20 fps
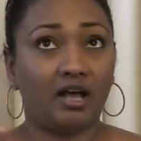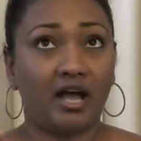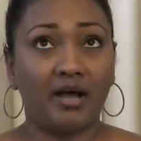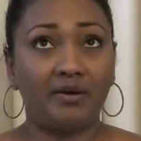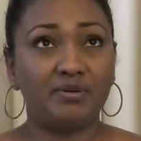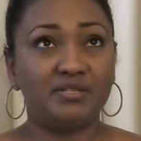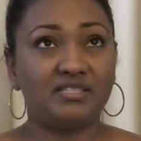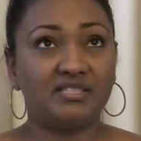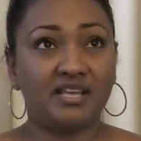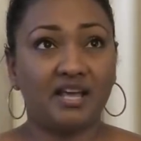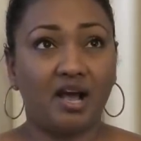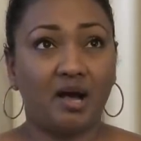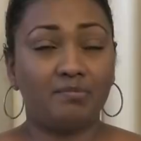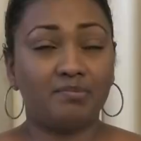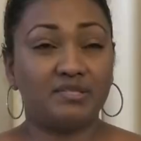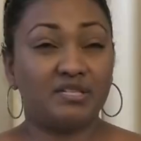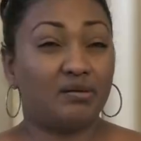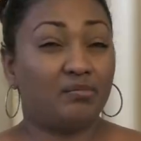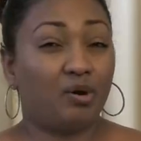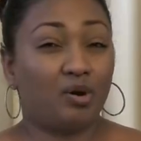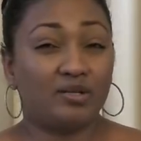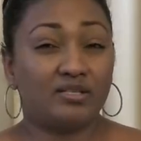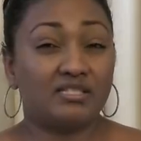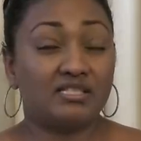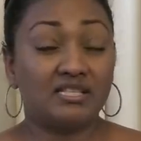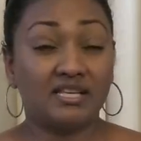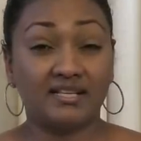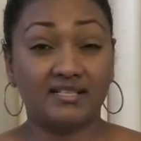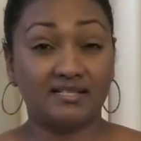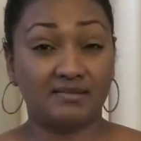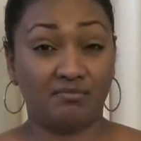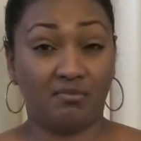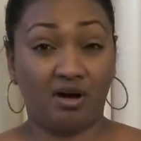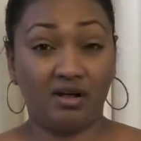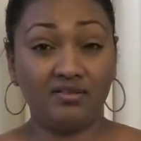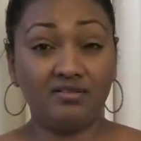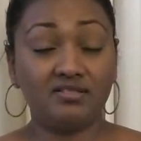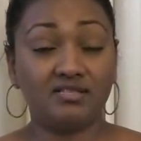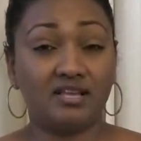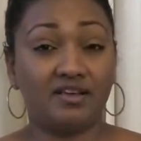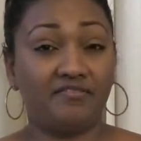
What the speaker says: I would say, up to about 6 months